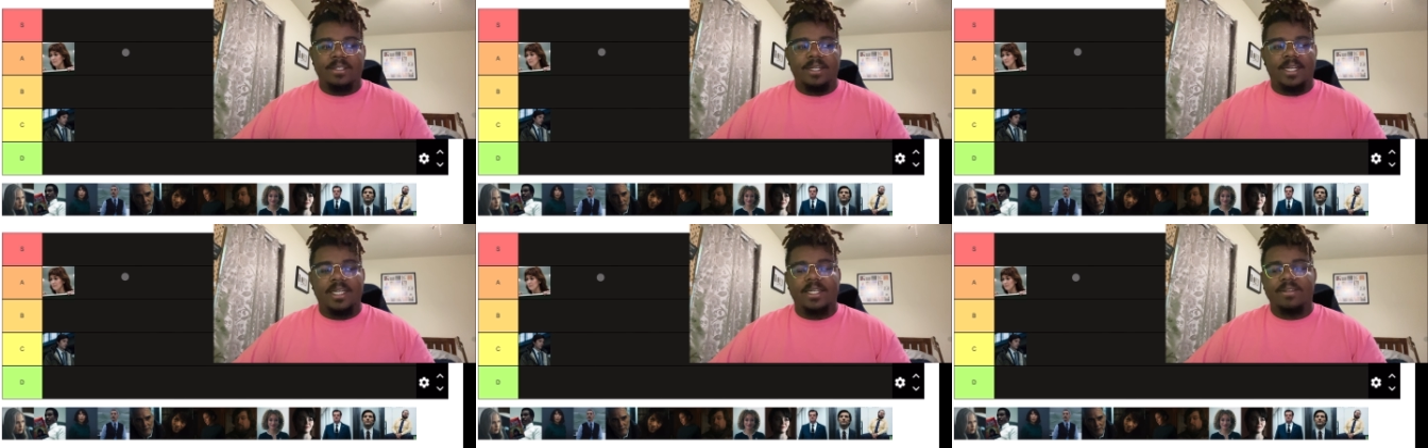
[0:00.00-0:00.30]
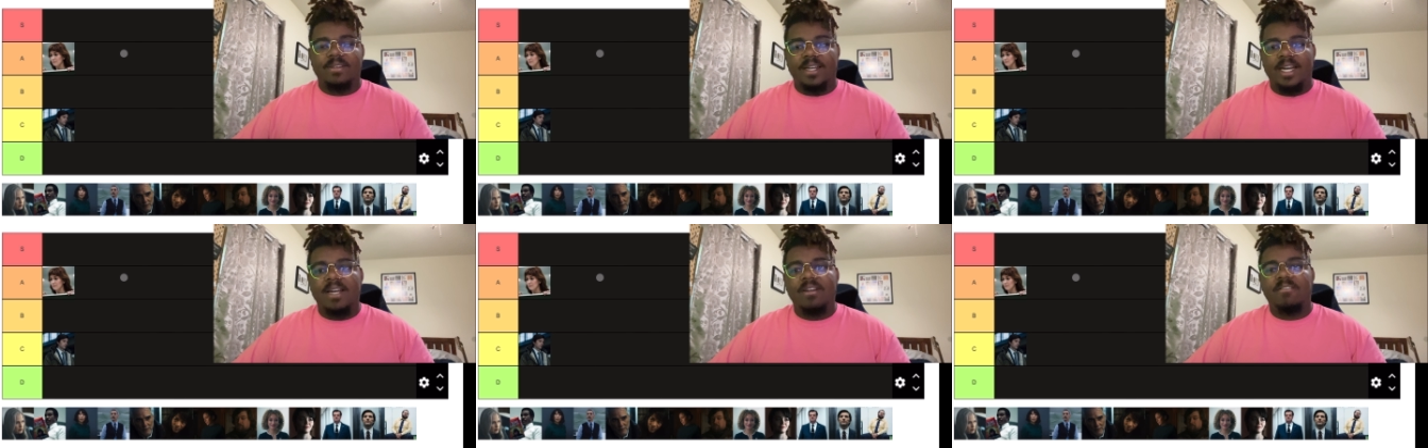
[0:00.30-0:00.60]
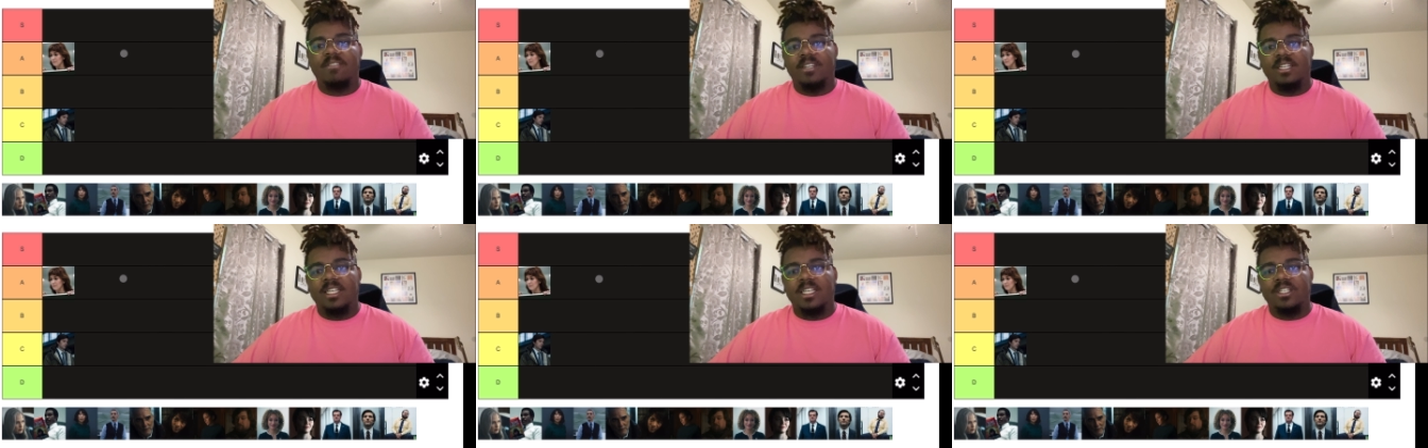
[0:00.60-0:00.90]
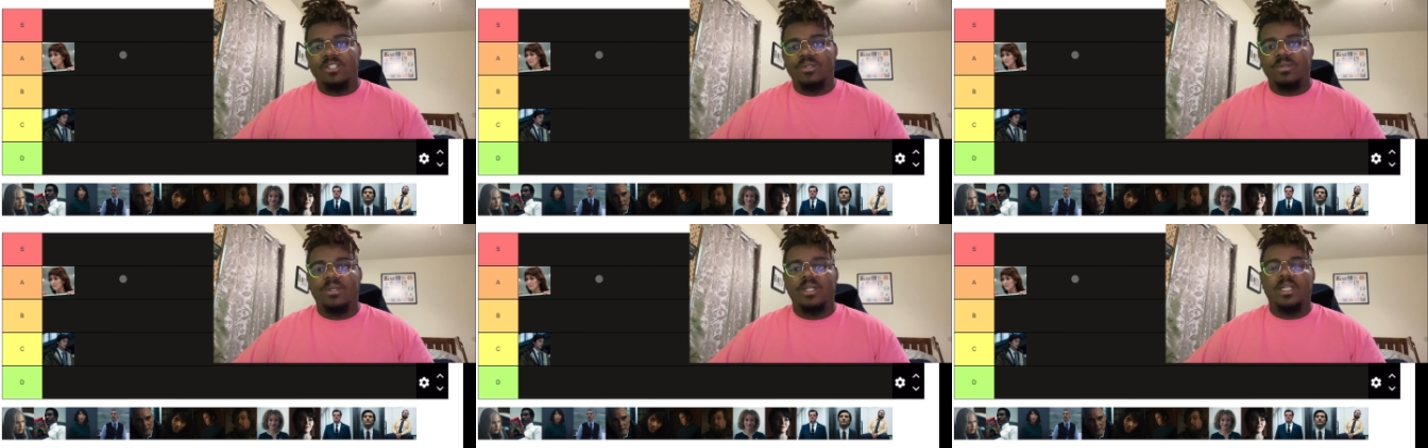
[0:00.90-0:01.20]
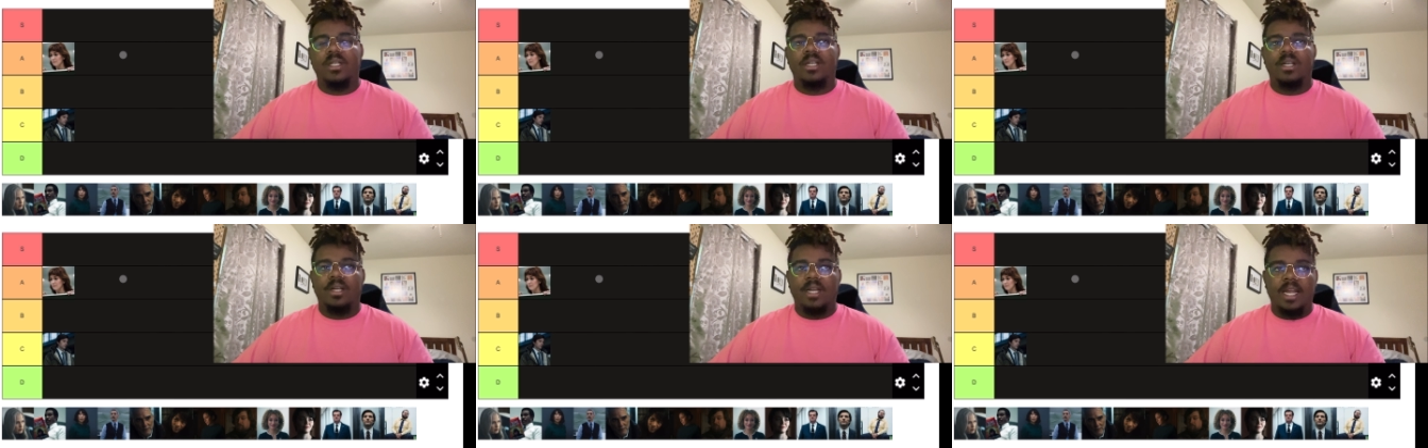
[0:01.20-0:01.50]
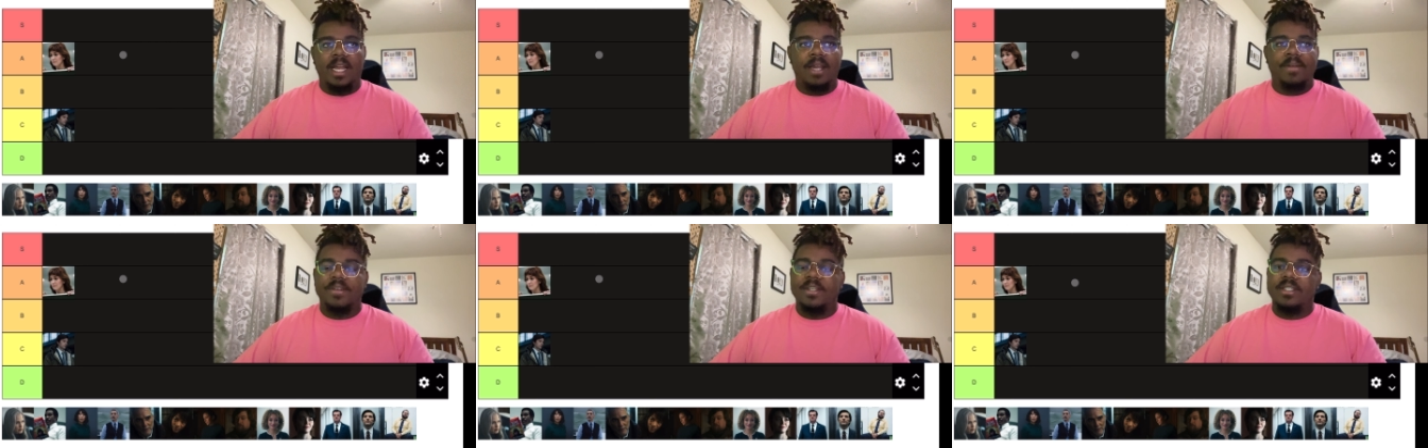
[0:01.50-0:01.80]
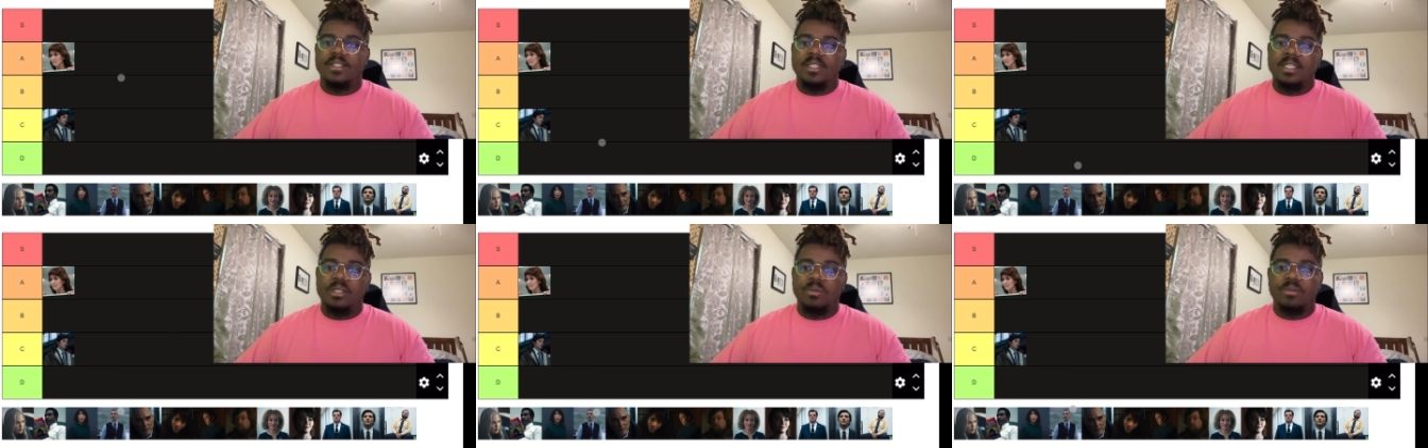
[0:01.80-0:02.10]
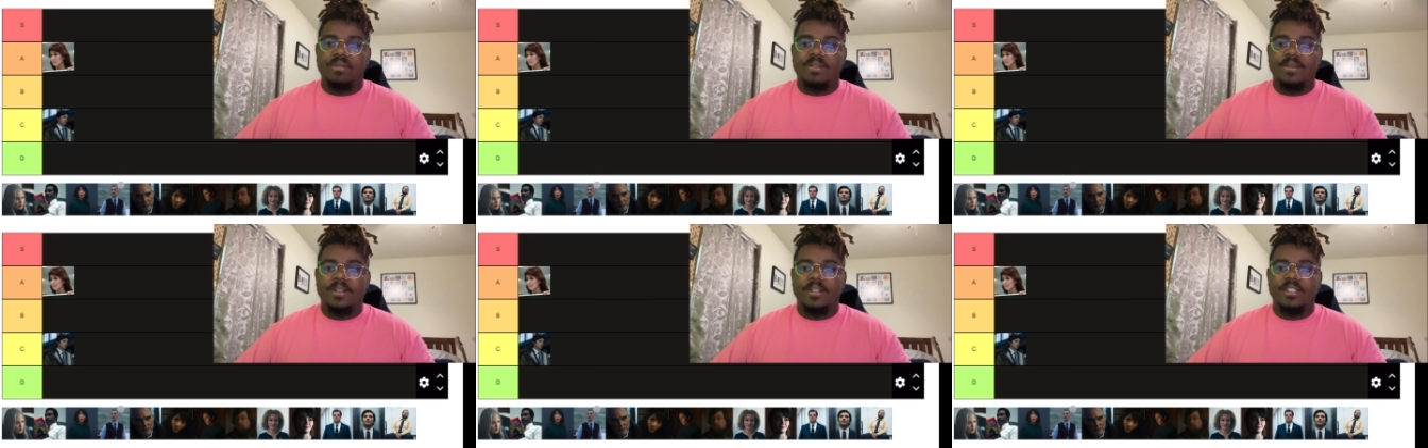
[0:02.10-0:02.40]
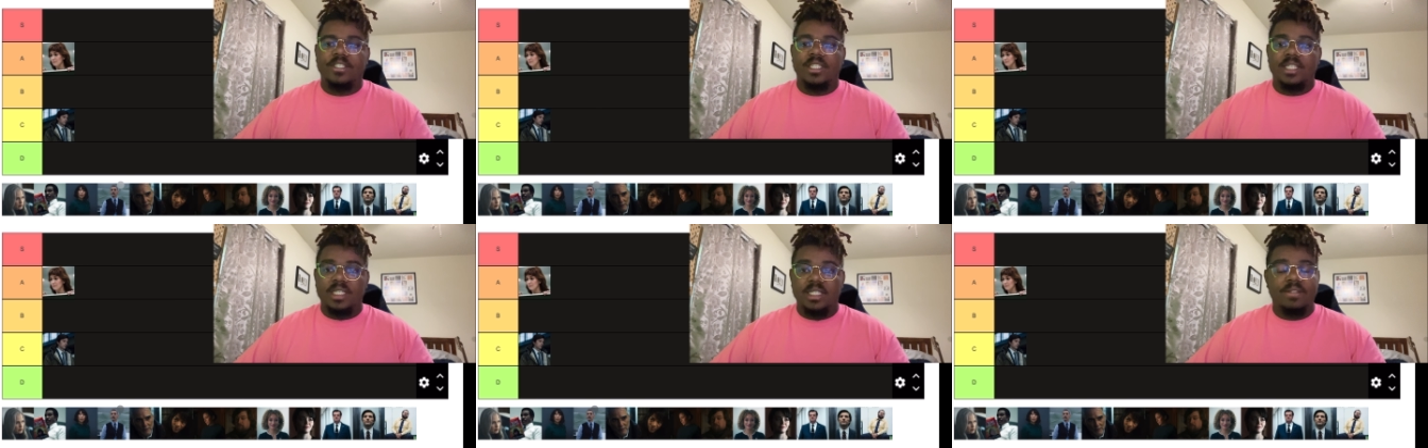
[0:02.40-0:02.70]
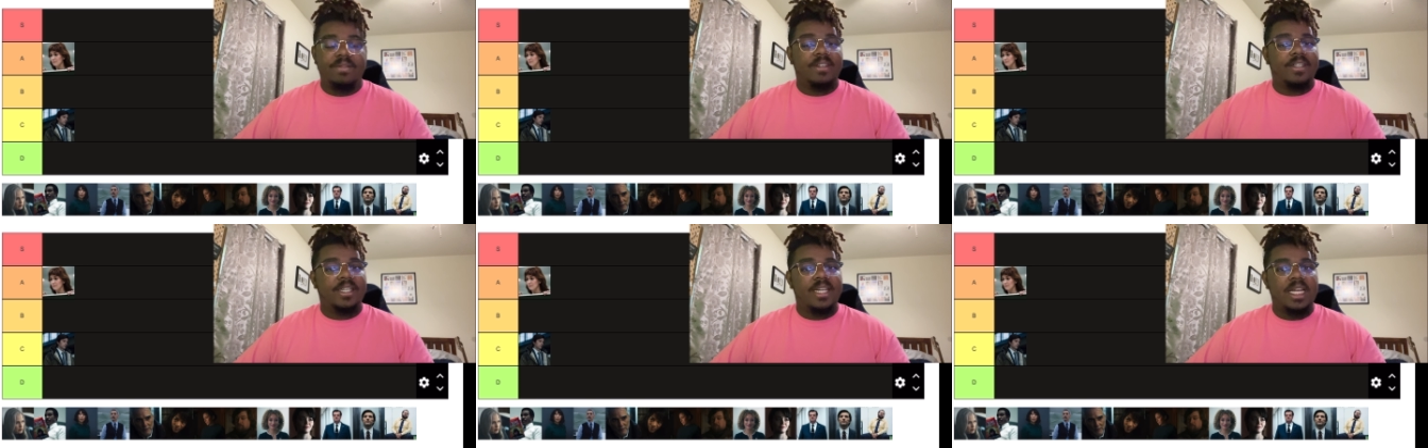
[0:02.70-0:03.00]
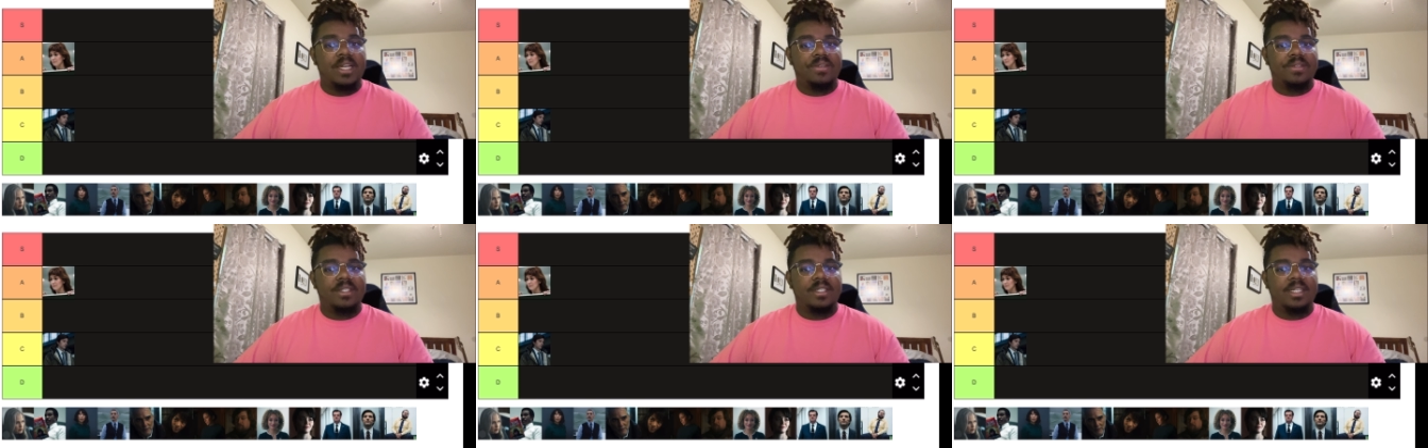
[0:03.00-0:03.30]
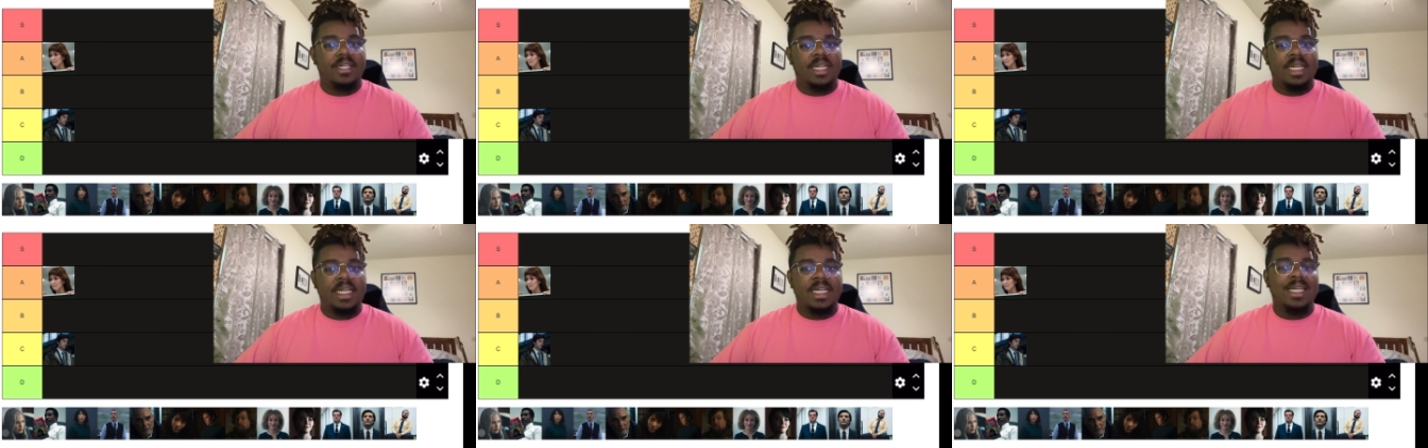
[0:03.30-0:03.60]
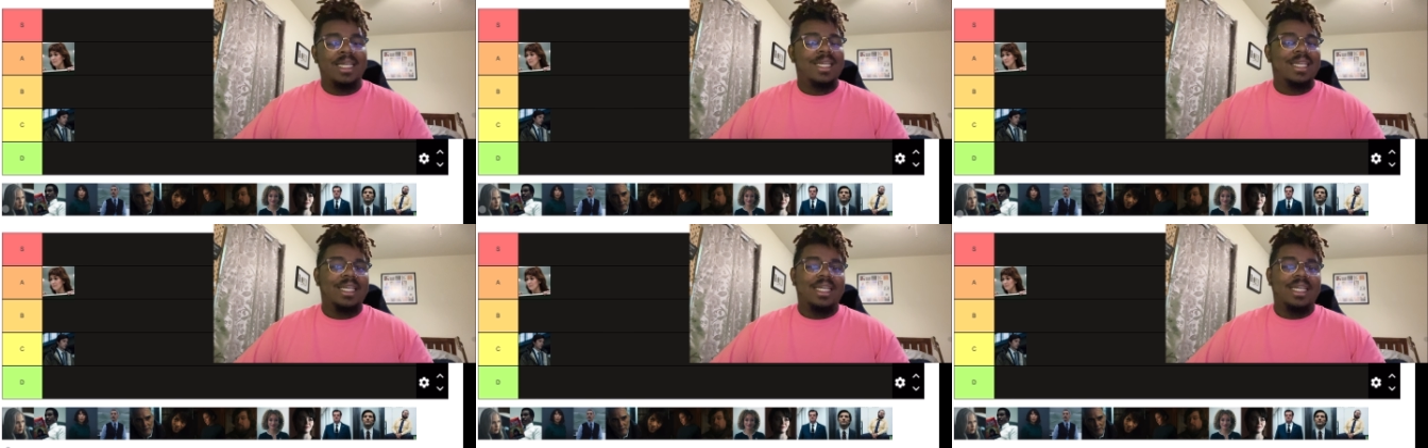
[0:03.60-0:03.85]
Like, I really enjoy every scene with her. She's very interesting.